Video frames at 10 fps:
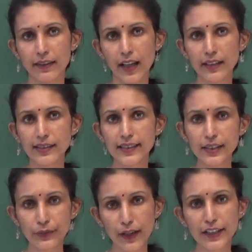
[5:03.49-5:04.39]
That is,
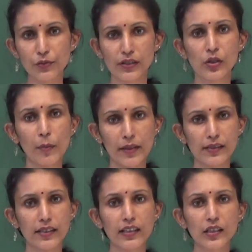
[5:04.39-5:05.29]
this flight was
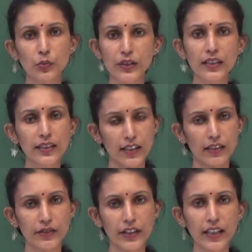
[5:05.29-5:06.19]
domestic, that is within the
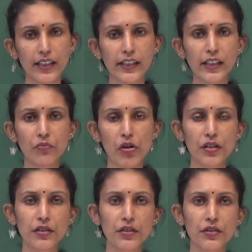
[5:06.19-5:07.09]
country. He
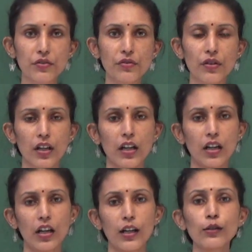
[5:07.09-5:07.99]
wanted to
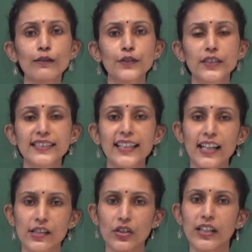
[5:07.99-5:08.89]
look for
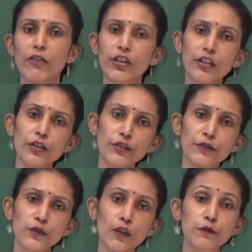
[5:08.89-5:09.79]
sales. So he wanted to look
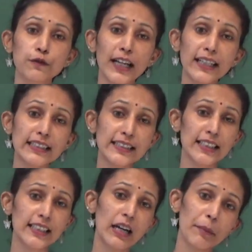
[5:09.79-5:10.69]
for flights that
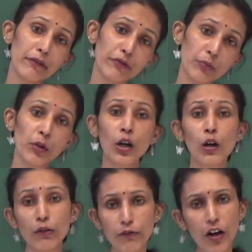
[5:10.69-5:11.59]
are coming from
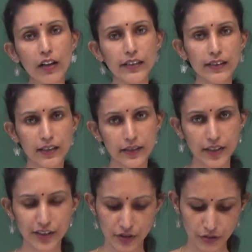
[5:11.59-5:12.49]
foreign
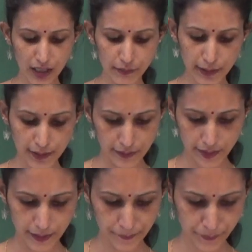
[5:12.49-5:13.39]
countries to our
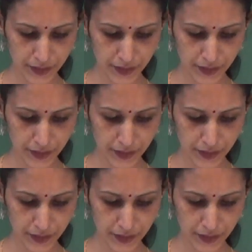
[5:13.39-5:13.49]
country.